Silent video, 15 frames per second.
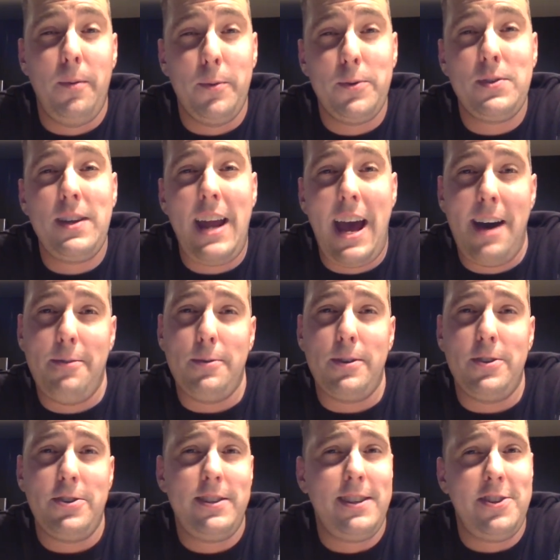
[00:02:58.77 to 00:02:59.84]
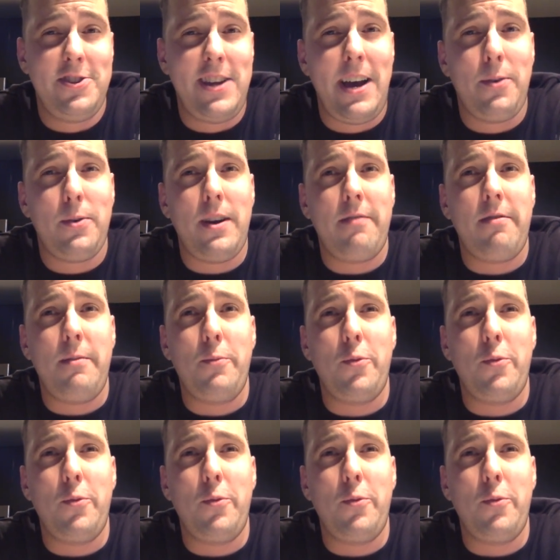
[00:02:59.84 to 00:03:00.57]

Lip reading: almost an hour just to shower every